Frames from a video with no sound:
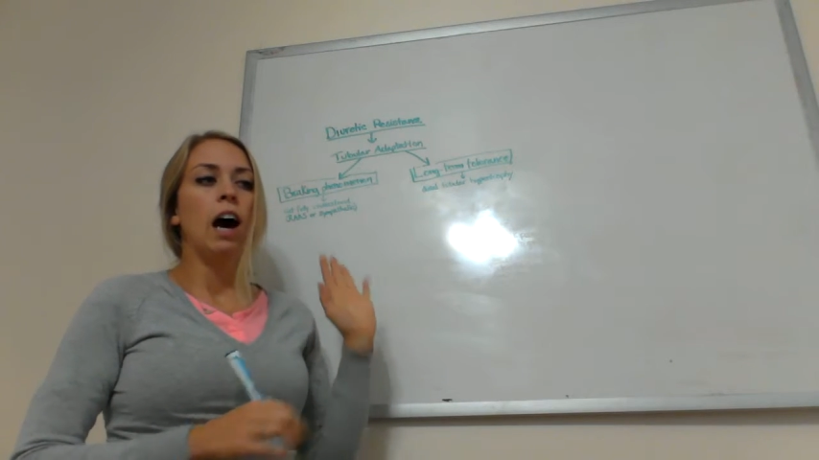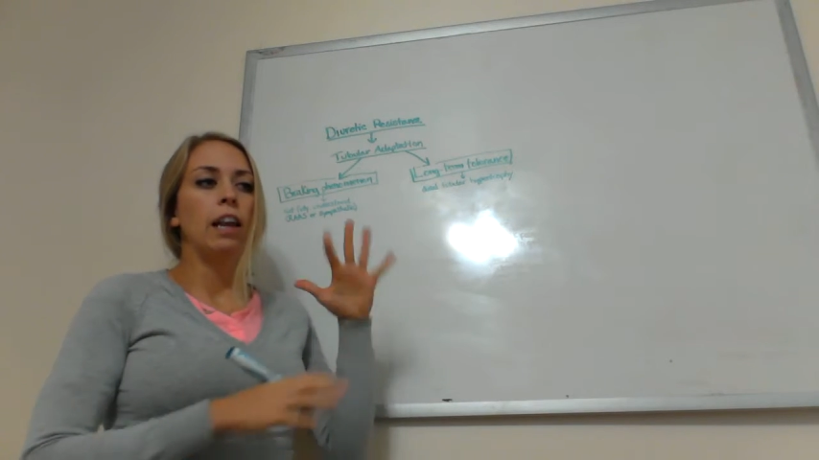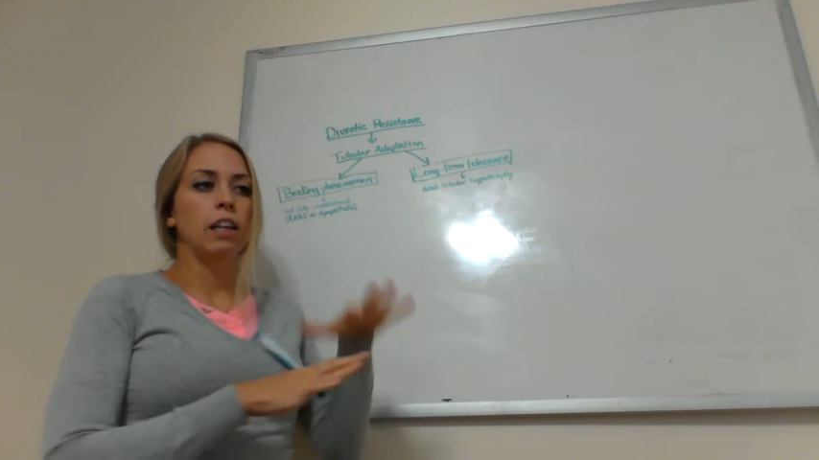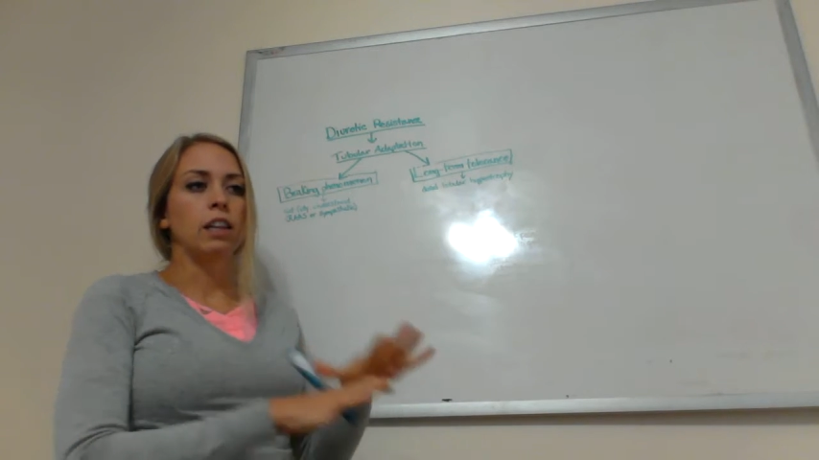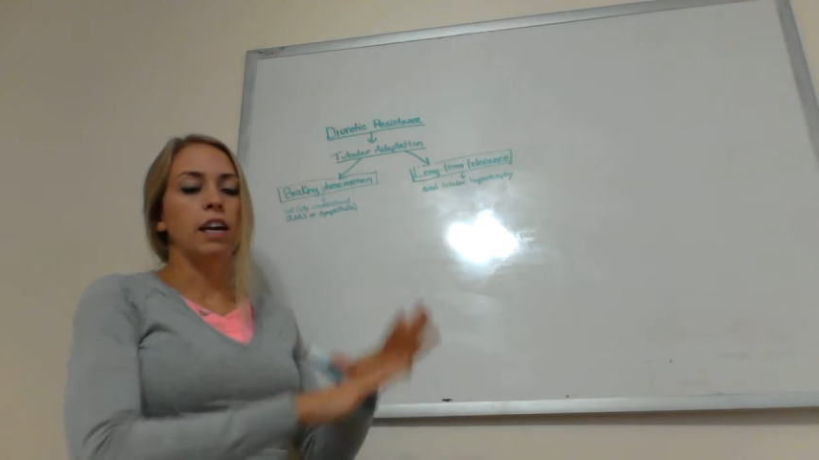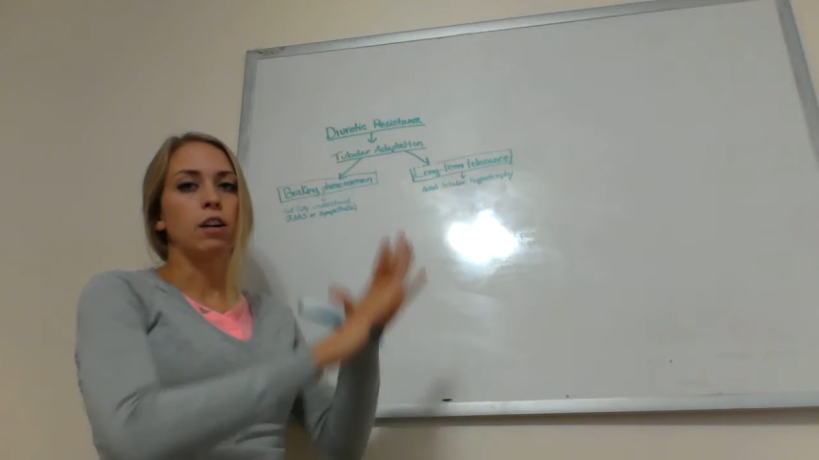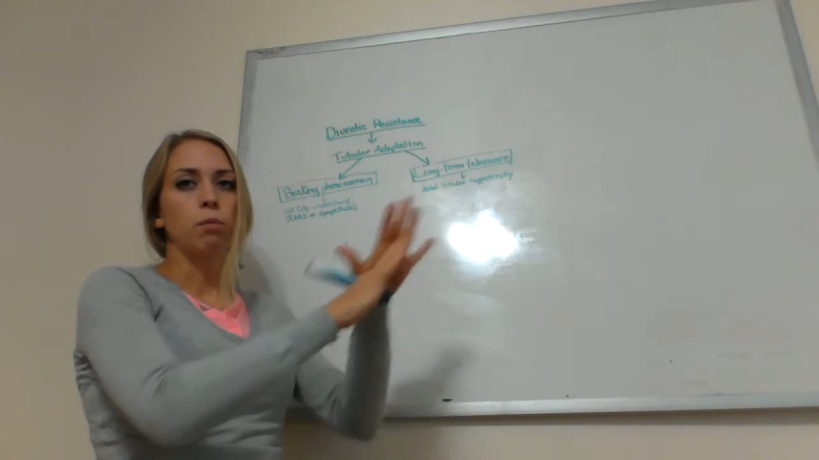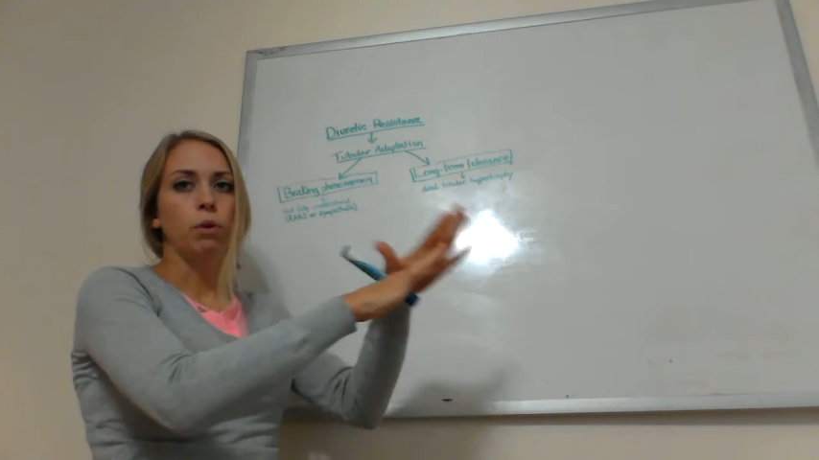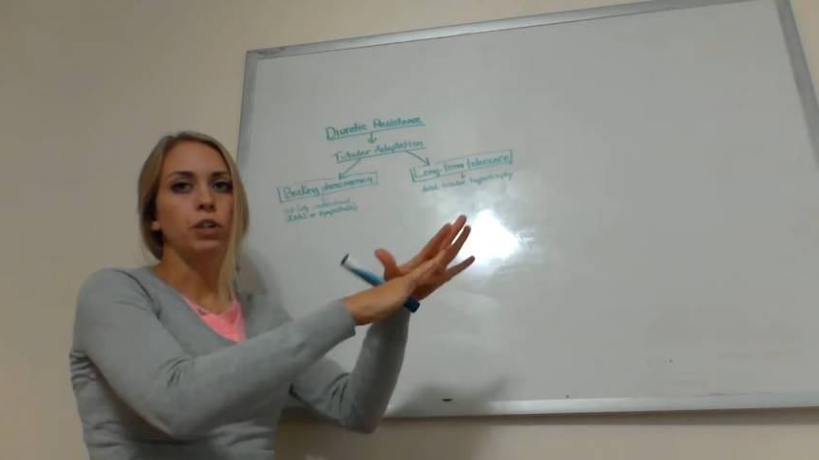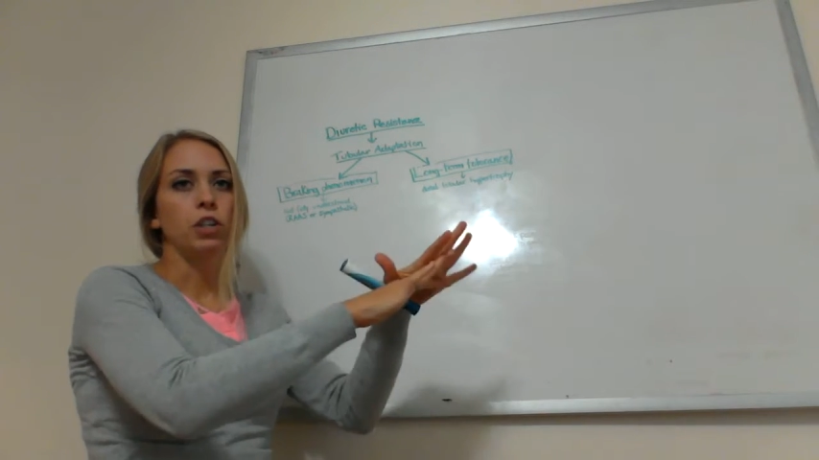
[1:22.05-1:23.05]
on the
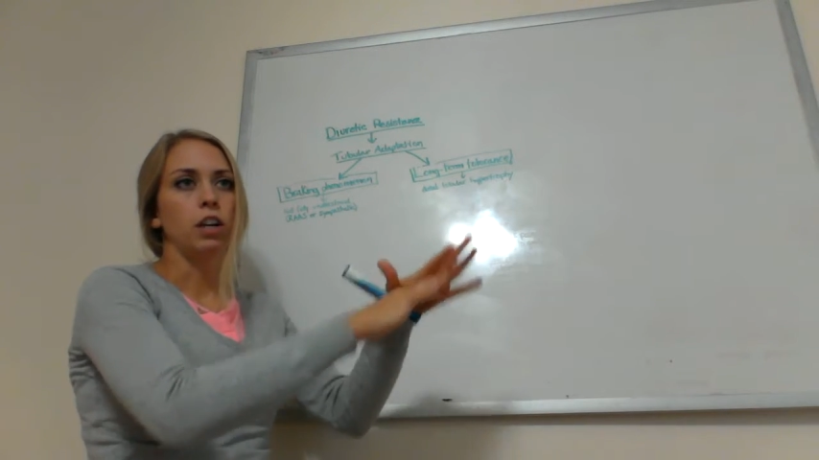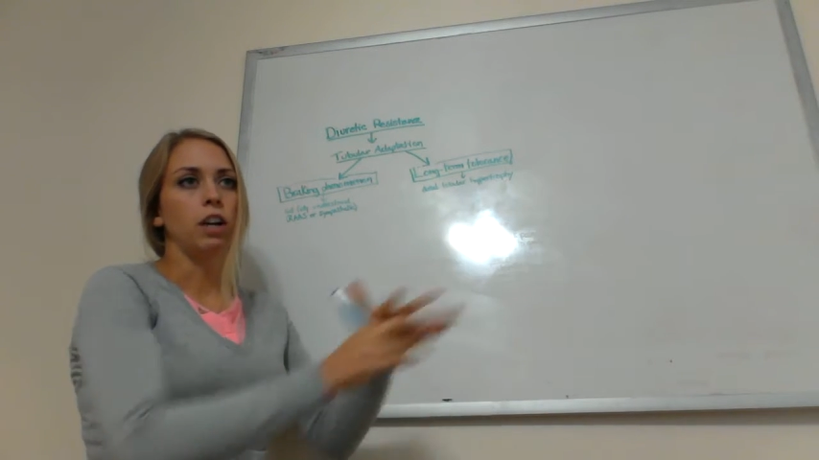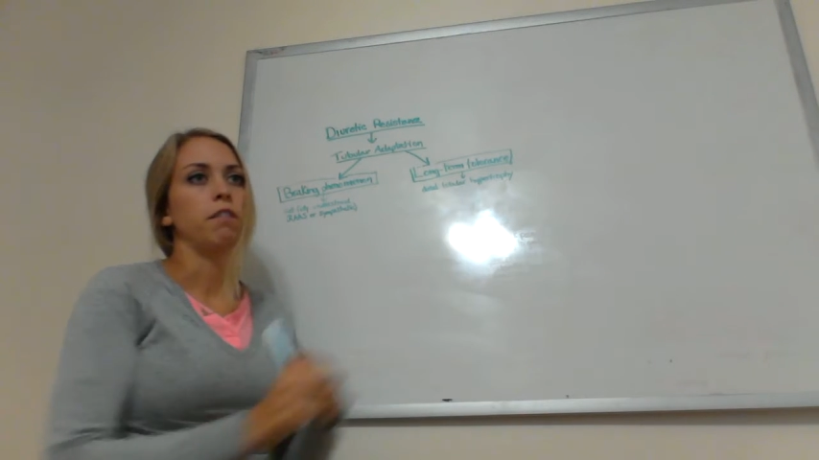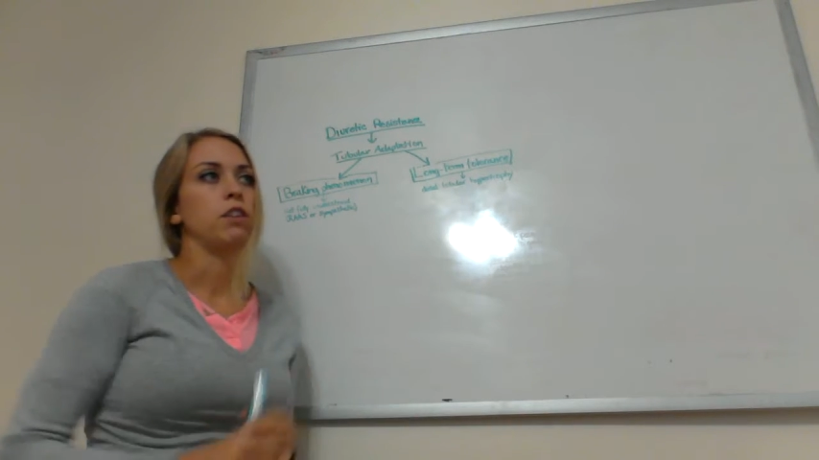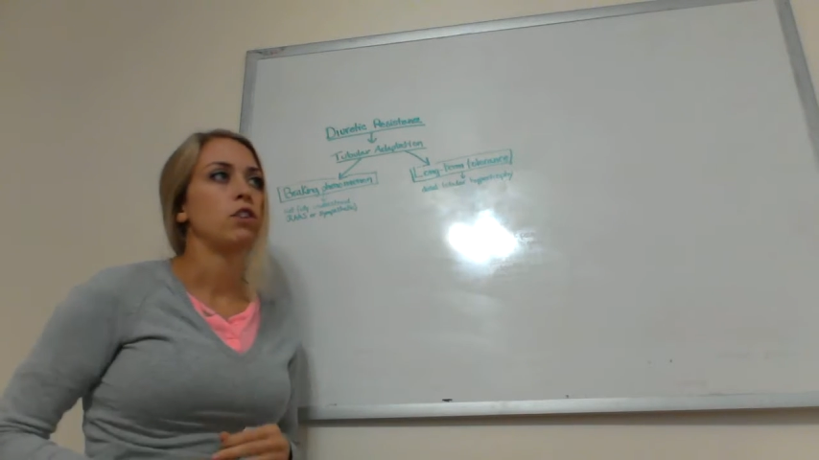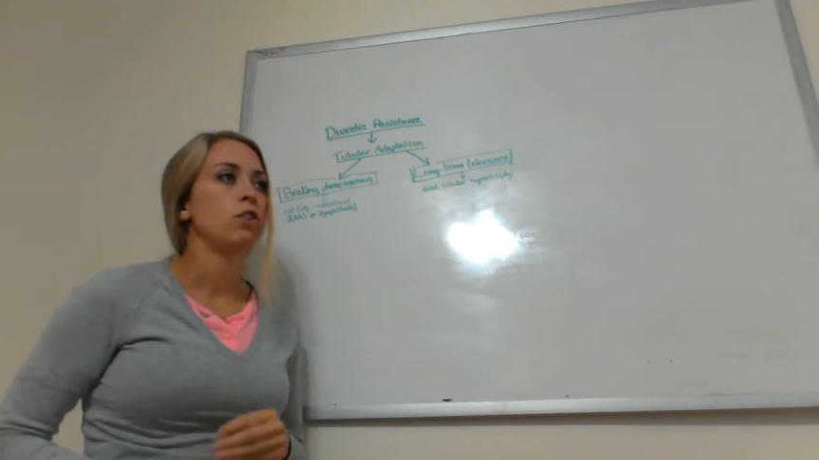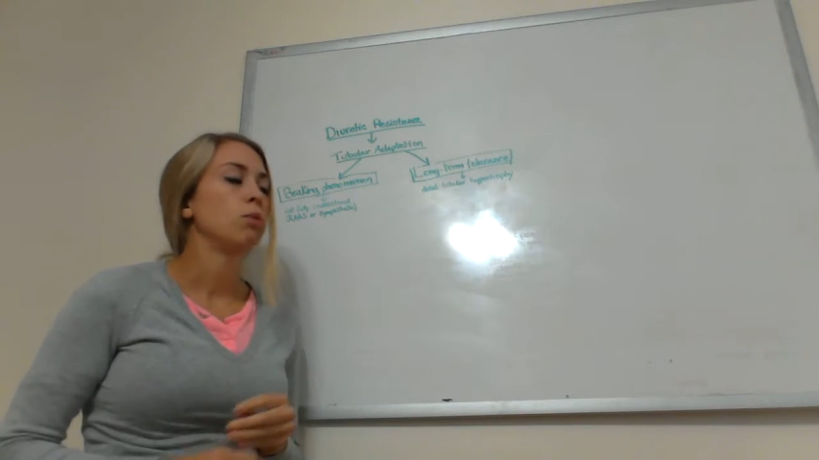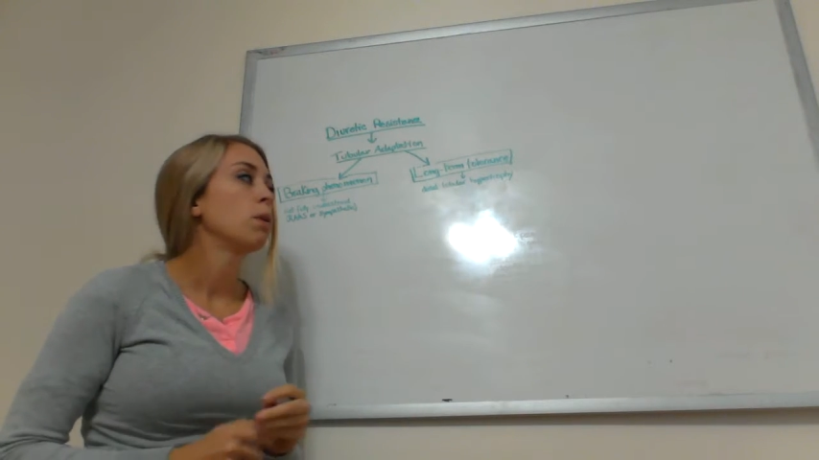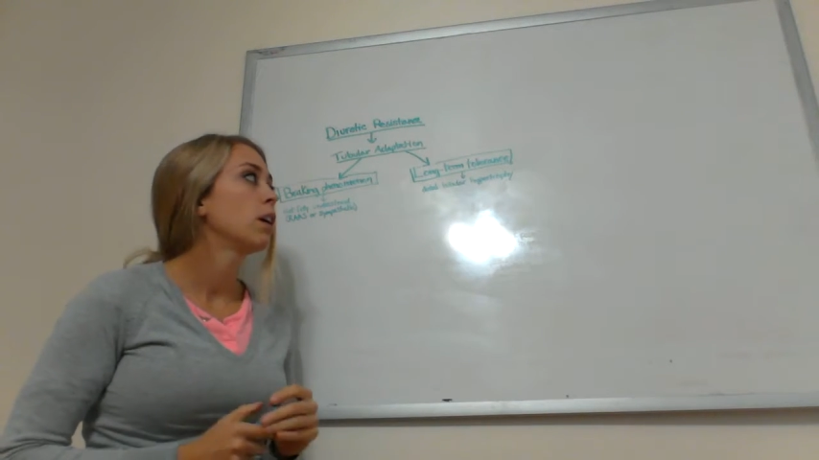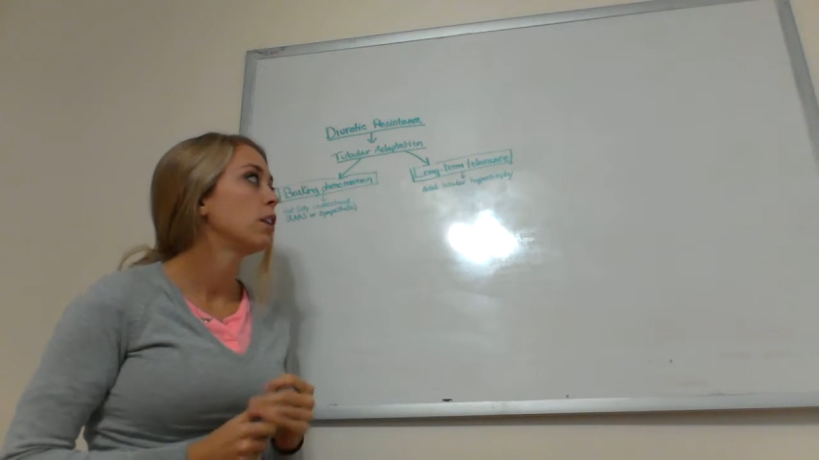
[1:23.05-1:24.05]
later portion of the
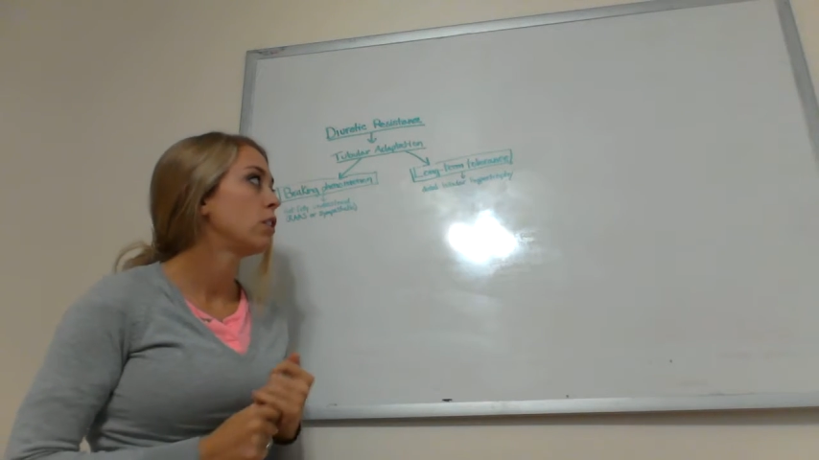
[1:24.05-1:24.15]
tube.